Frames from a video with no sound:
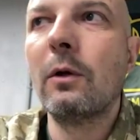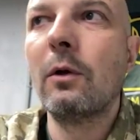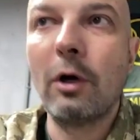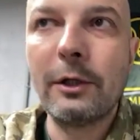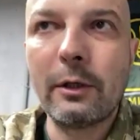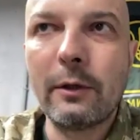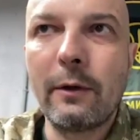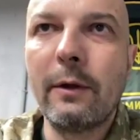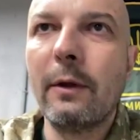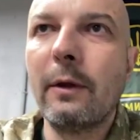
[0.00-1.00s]
ordered
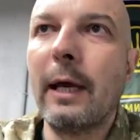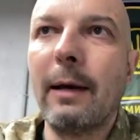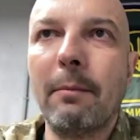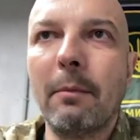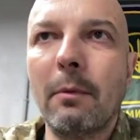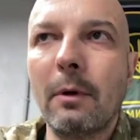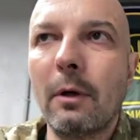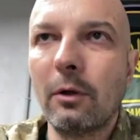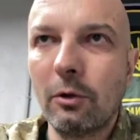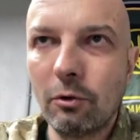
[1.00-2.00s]
them
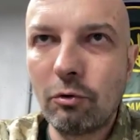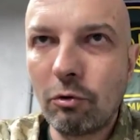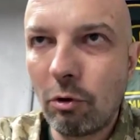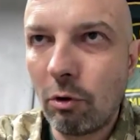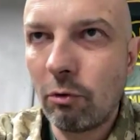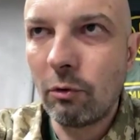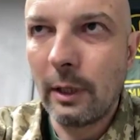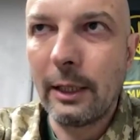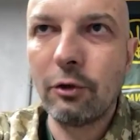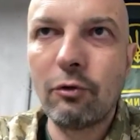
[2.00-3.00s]
to go
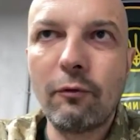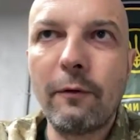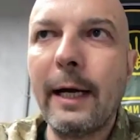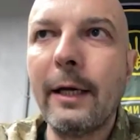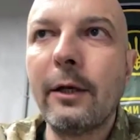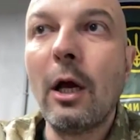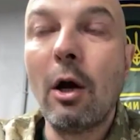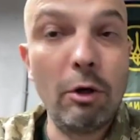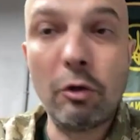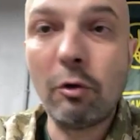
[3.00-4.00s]
and to fight
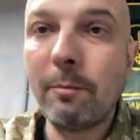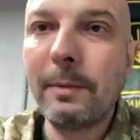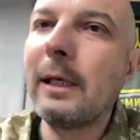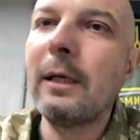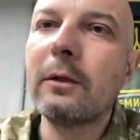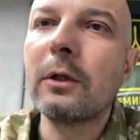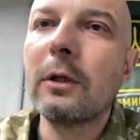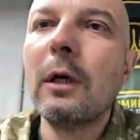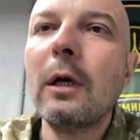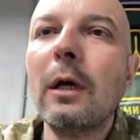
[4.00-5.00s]
or to be killed
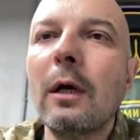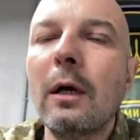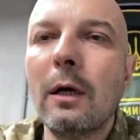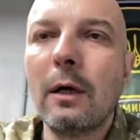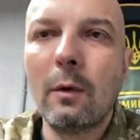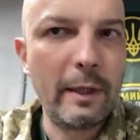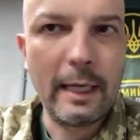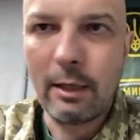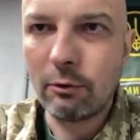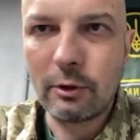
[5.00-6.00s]

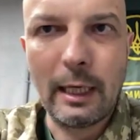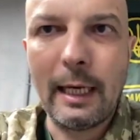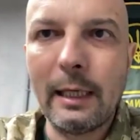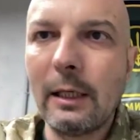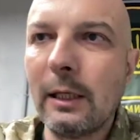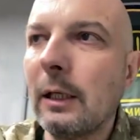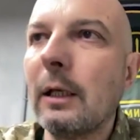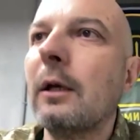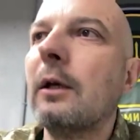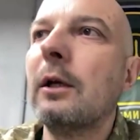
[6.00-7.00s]
without any
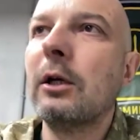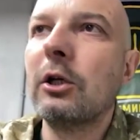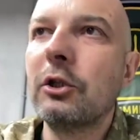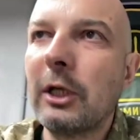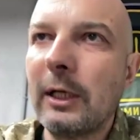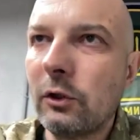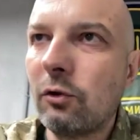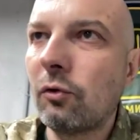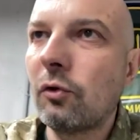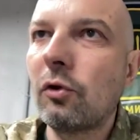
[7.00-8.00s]
chance
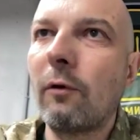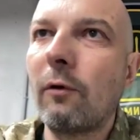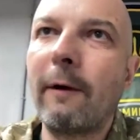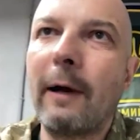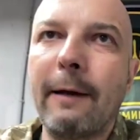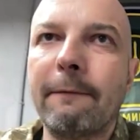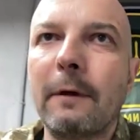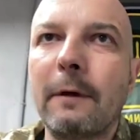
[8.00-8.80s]
to survive